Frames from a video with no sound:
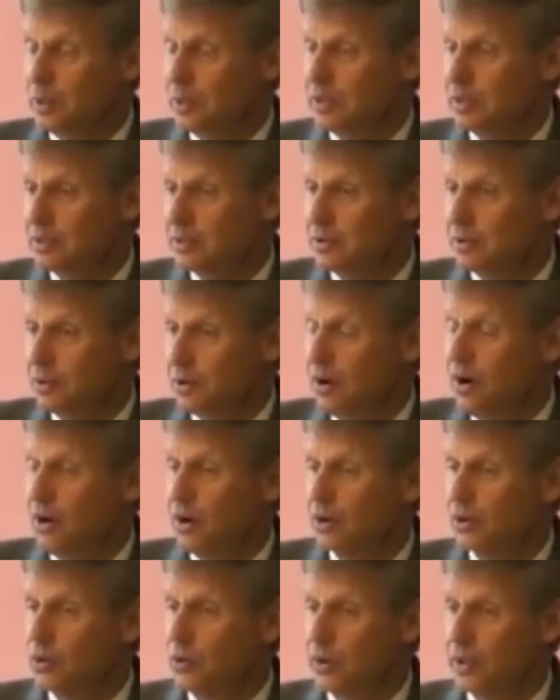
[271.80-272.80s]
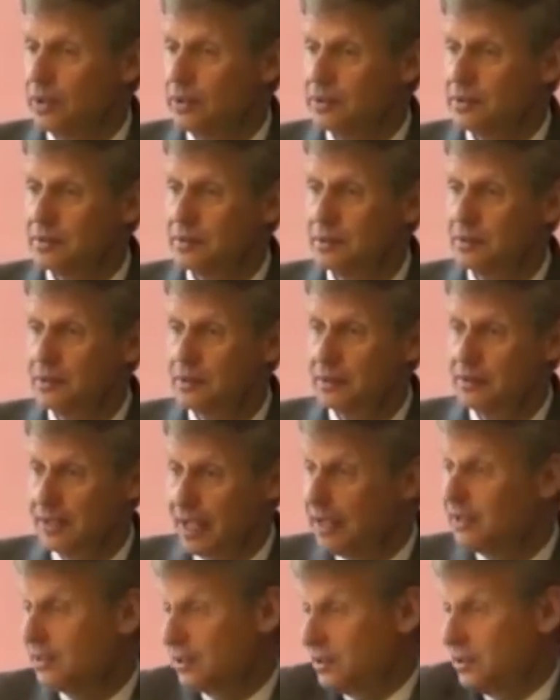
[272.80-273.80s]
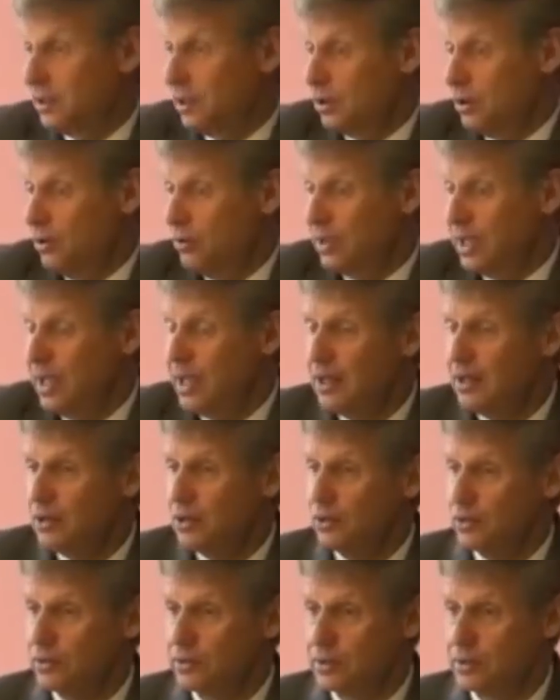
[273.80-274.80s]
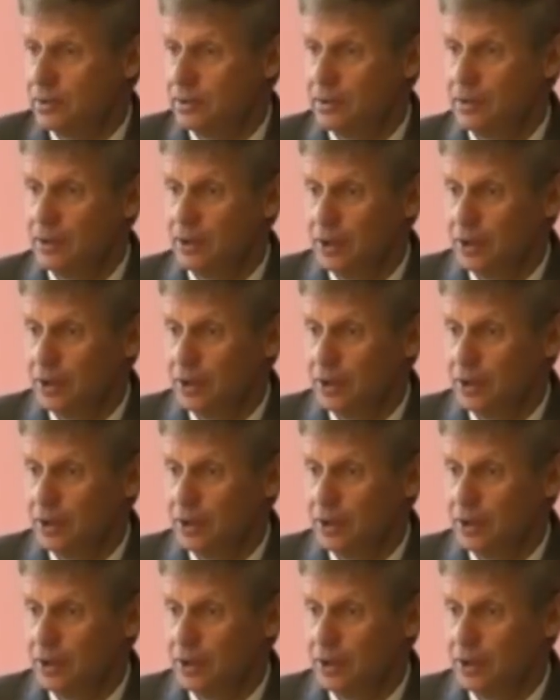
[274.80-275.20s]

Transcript: because her heart quits. That's the cocaine user.